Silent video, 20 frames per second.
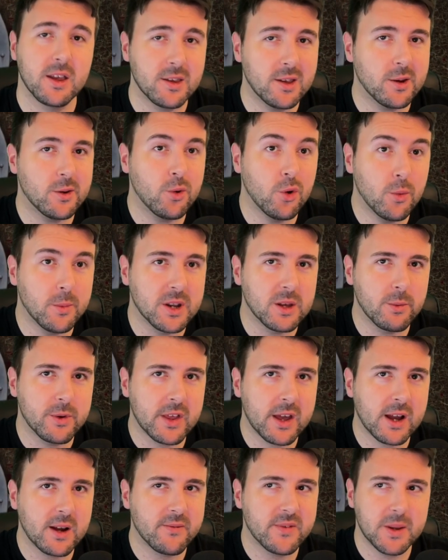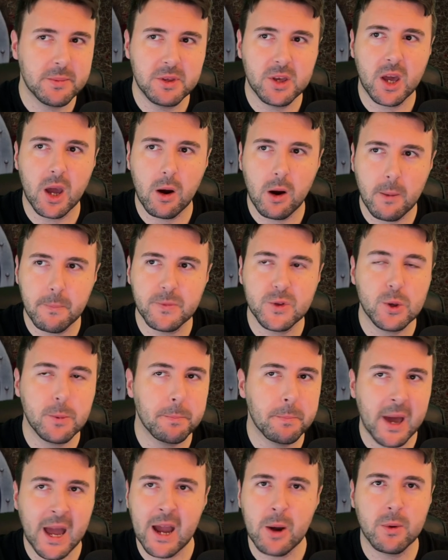Normally with Hackflem, you go up, you
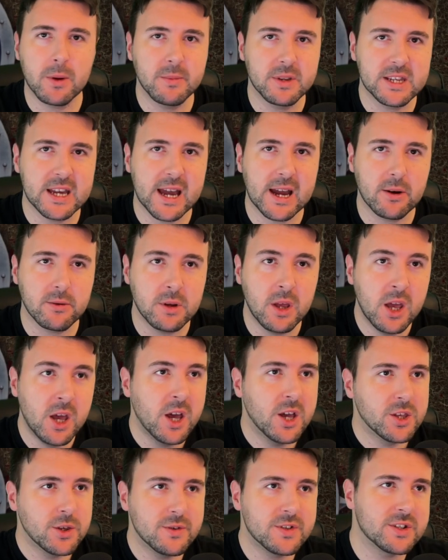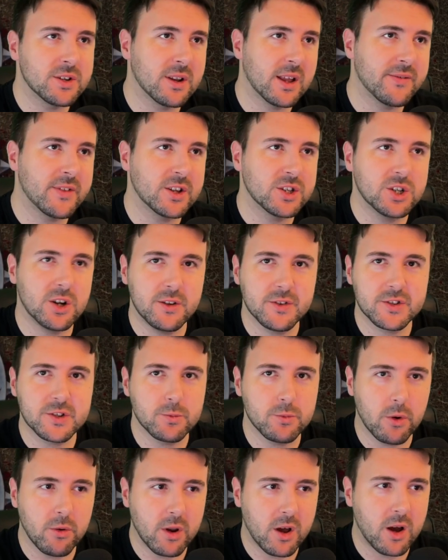pow him down, you still have that chance to
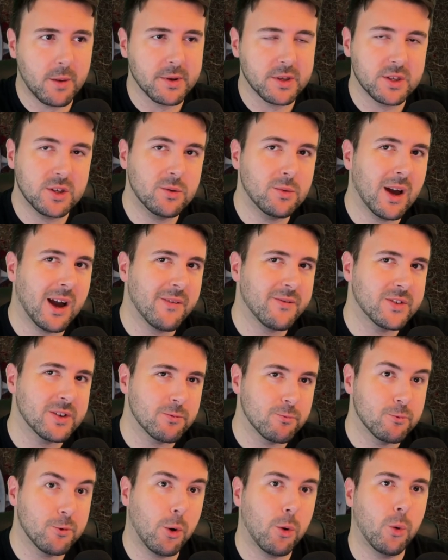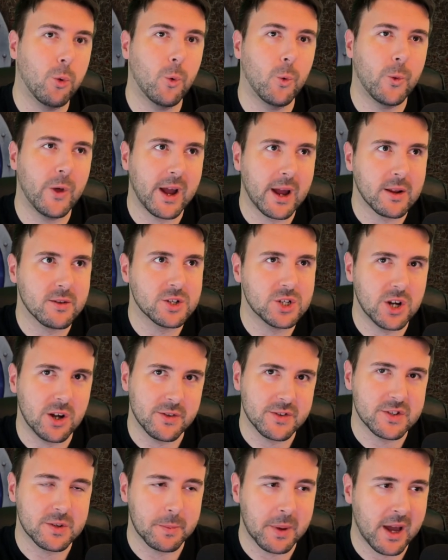roll armor. You have to roll that
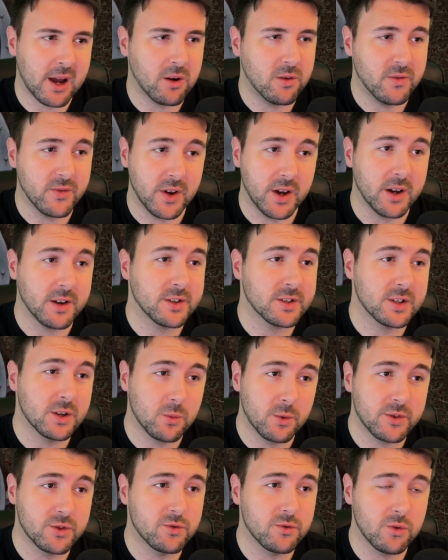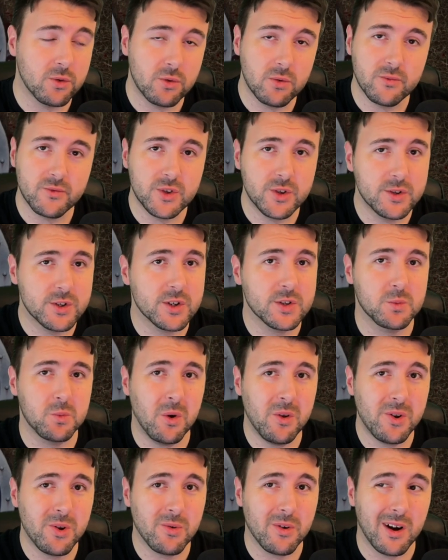chance to pow first. With Drull, you just
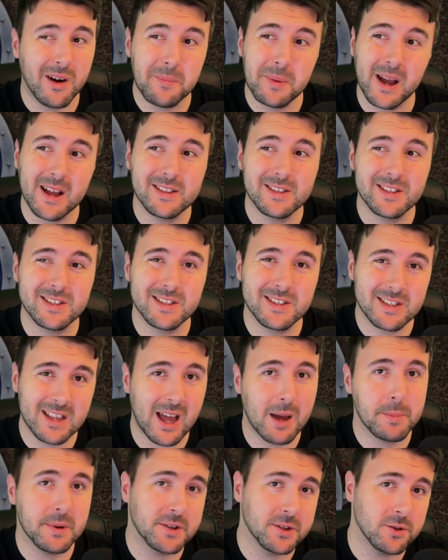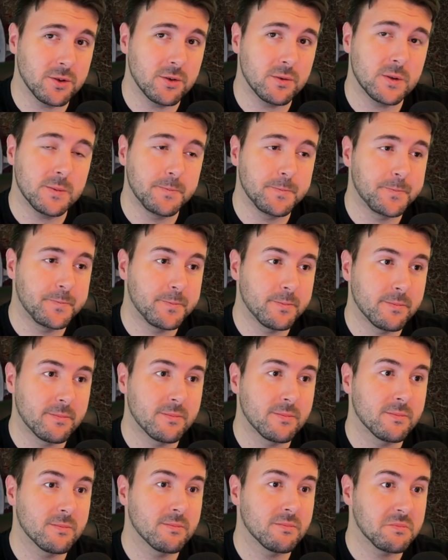wander up and stab a dude.
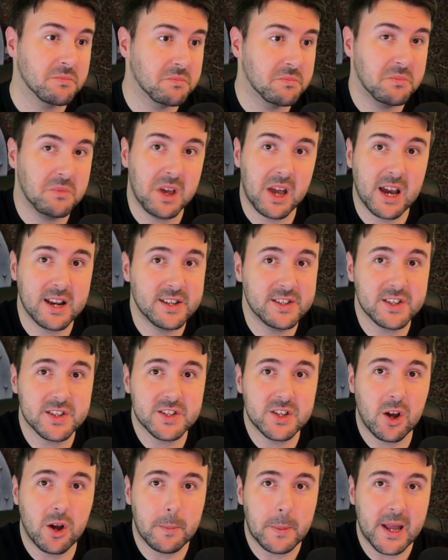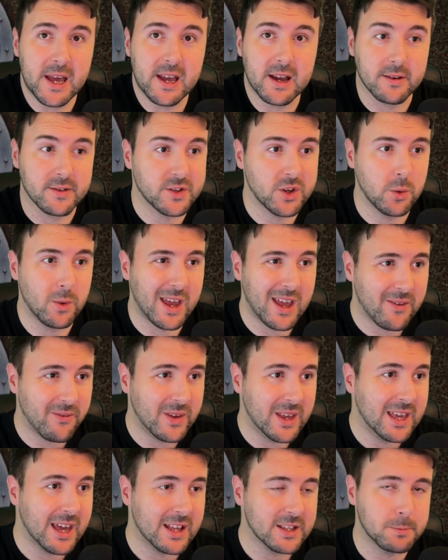And he's a star player, so if
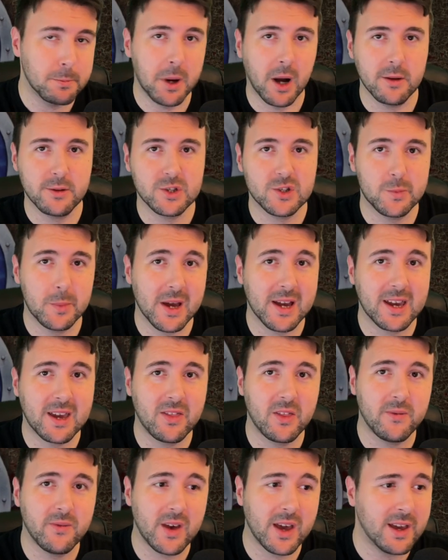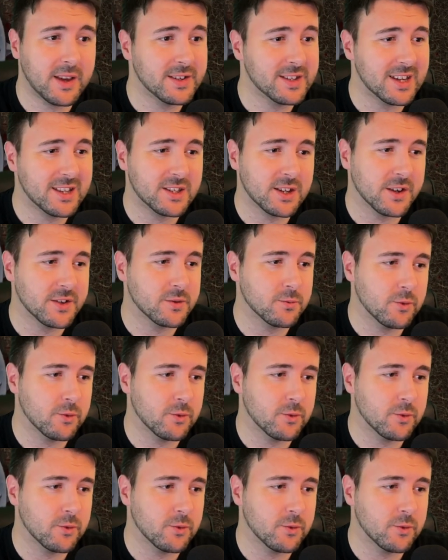he gets punched back in the face, it doesn't